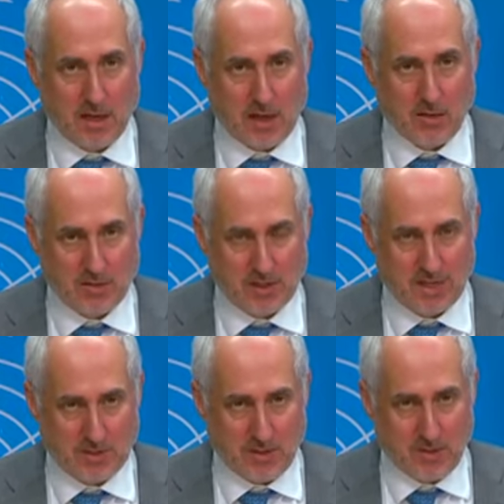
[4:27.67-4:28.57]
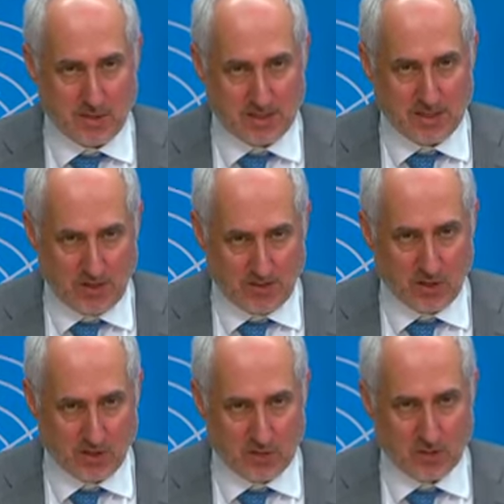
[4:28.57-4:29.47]
has been received
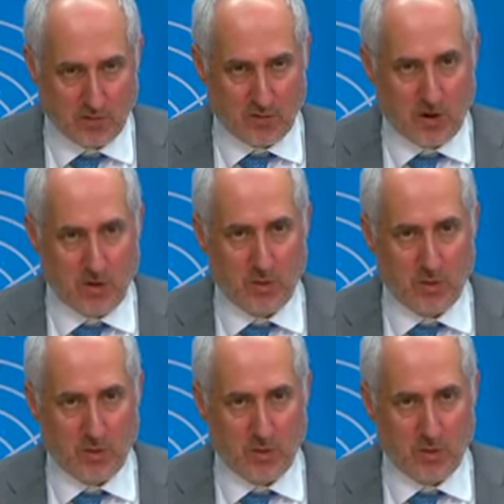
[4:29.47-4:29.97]
so far.